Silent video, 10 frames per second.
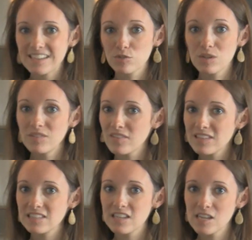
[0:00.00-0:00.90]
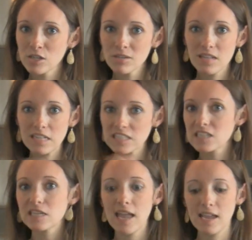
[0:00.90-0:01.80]
So even if it leaks in here, it's
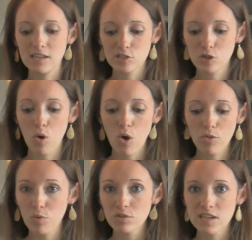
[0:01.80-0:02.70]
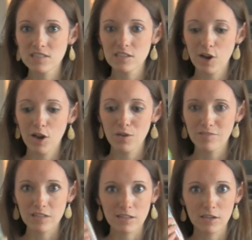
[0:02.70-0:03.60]
contained. So the worst case scenario, you
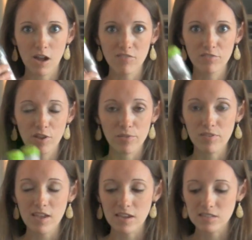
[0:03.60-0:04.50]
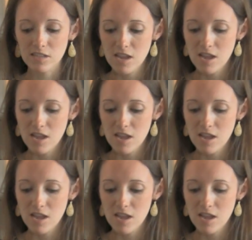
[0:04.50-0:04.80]
have to clean it off of your other things.